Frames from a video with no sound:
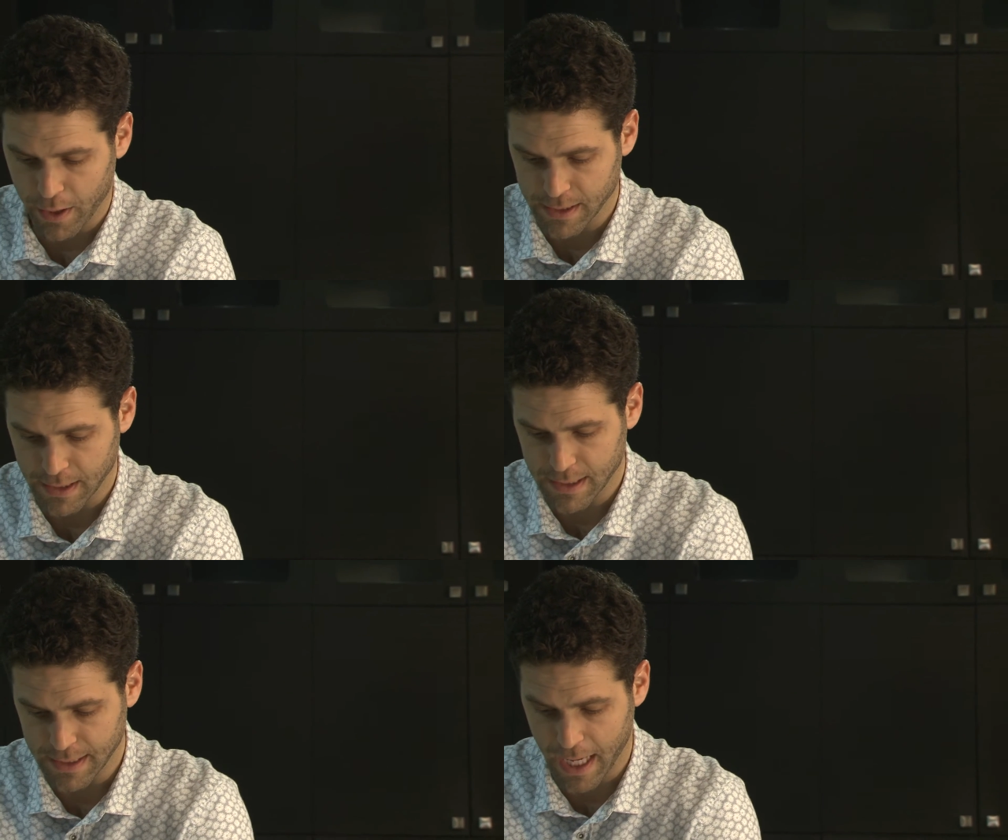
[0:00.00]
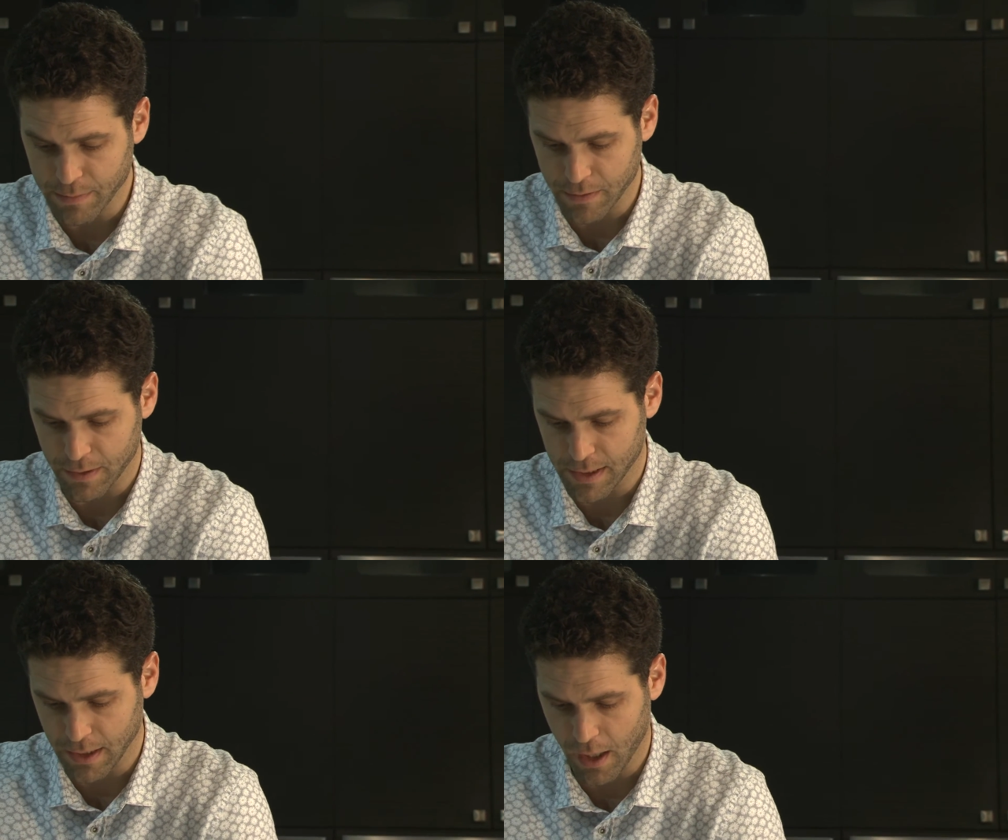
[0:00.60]
is the stems of
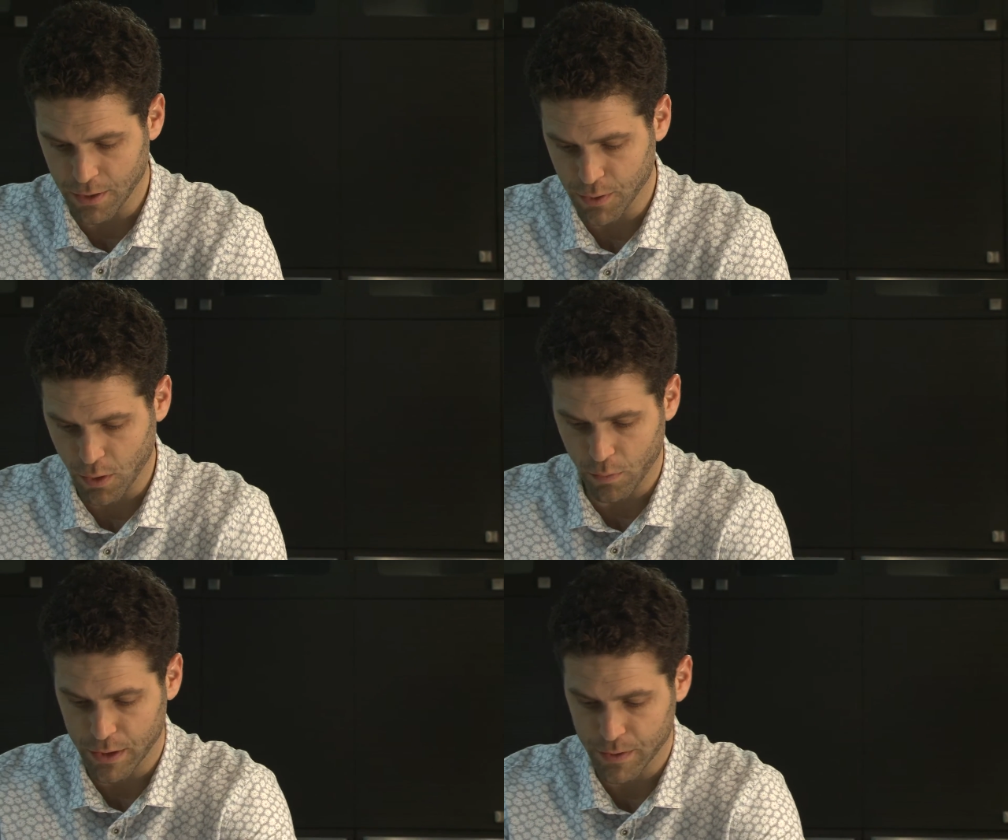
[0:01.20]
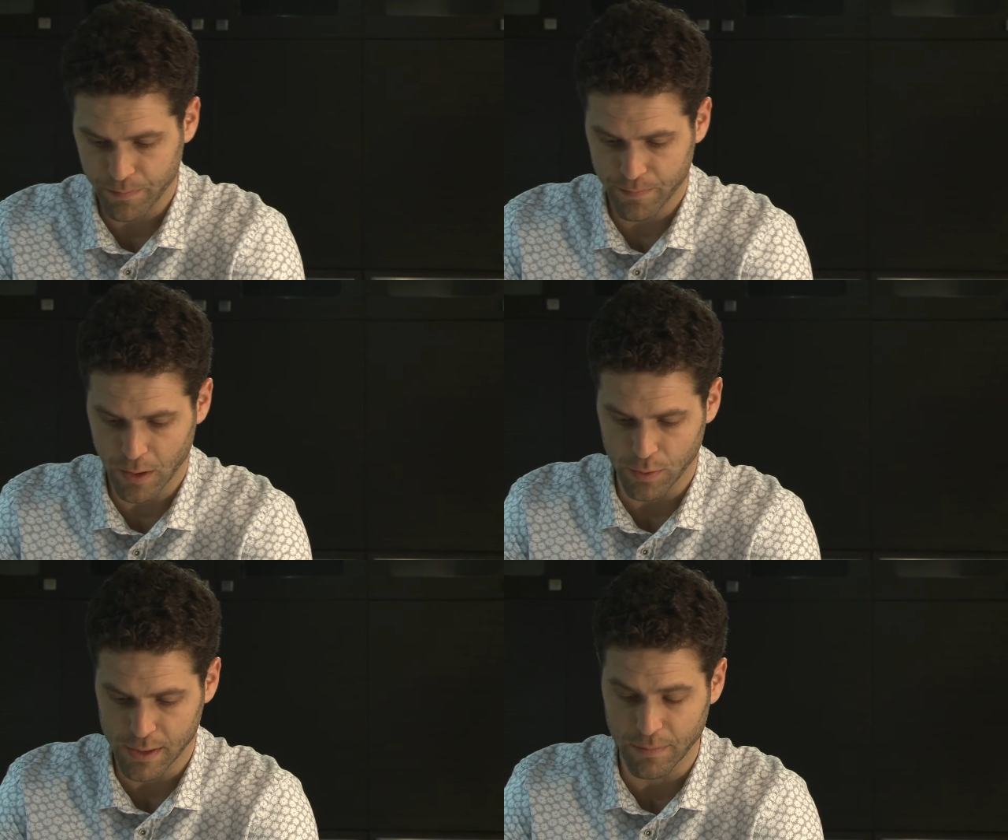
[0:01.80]
the cilantro, which
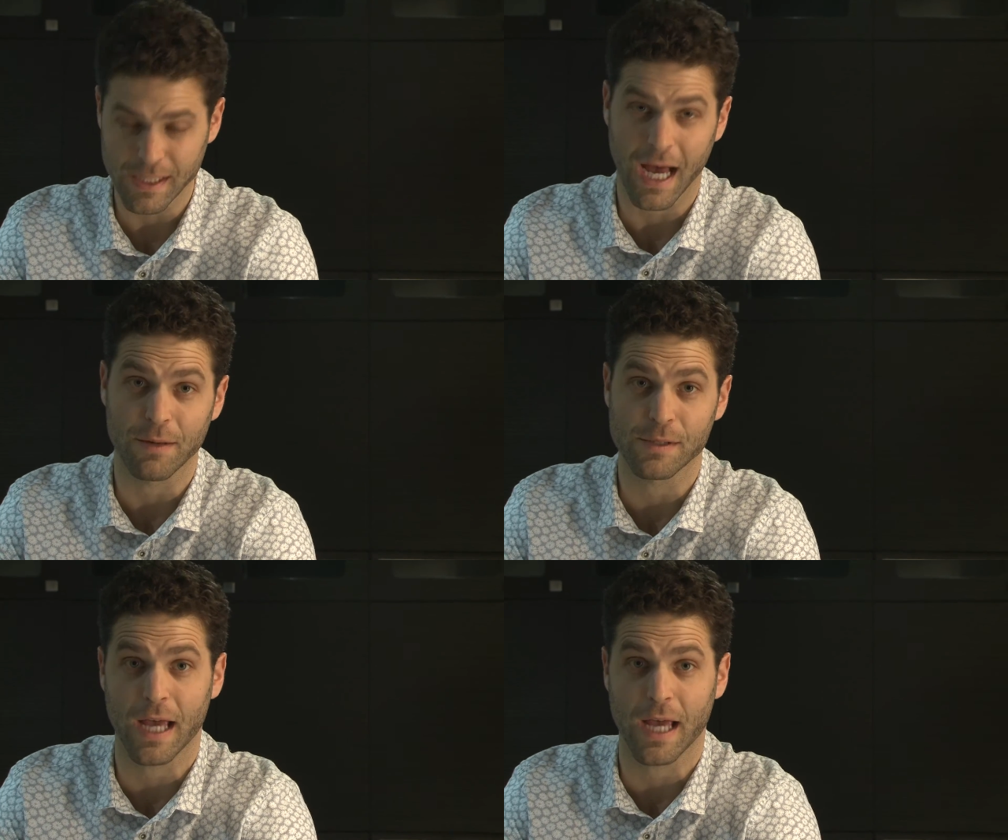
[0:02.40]
sometimes